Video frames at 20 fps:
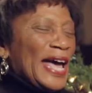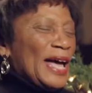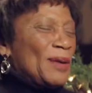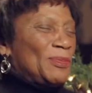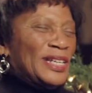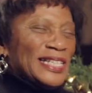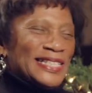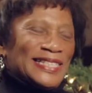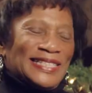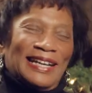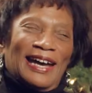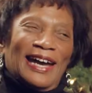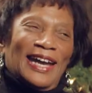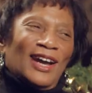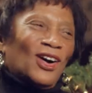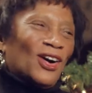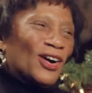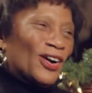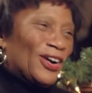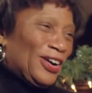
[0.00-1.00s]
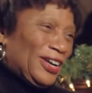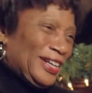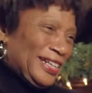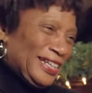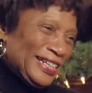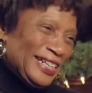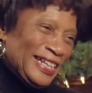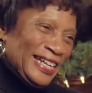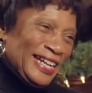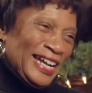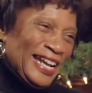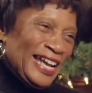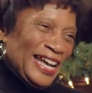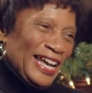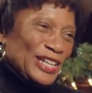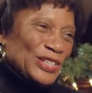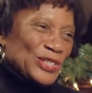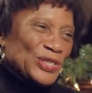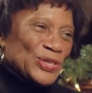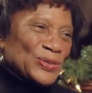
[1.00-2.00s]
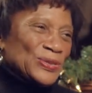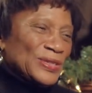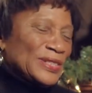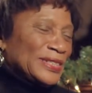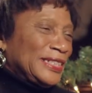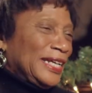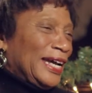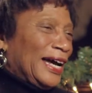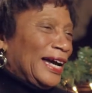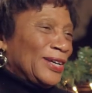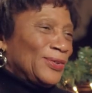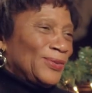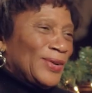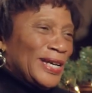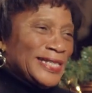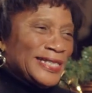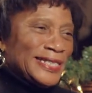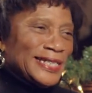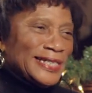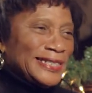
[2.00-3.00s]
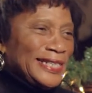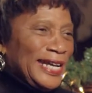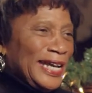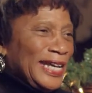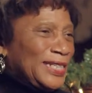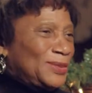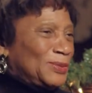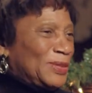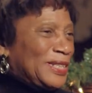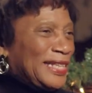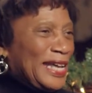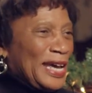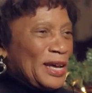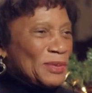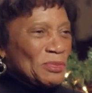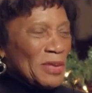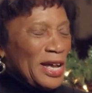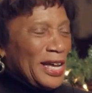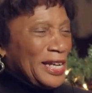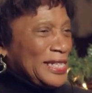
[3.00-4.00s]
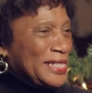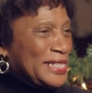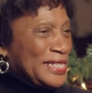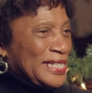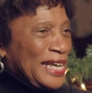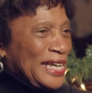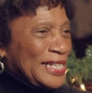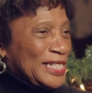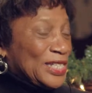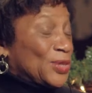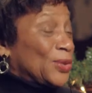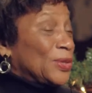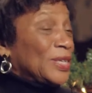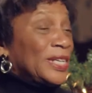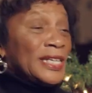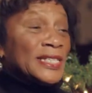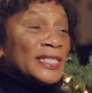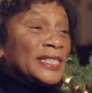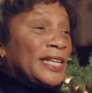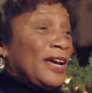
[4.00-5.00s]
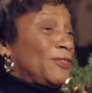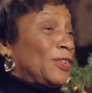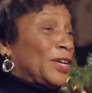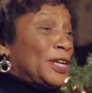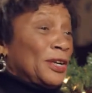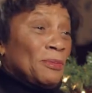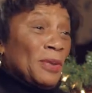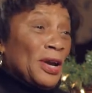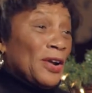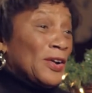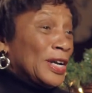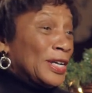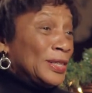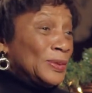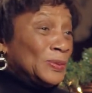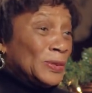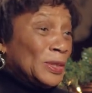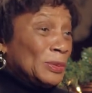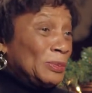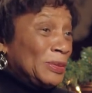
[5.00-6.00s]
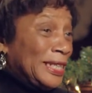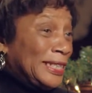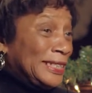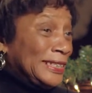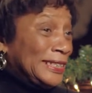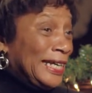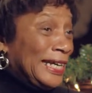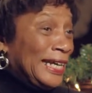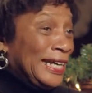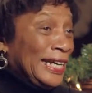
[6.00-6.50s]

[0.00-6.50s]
habits die hard. And certainly I resonate with that mindset, certainly as an African-American woman.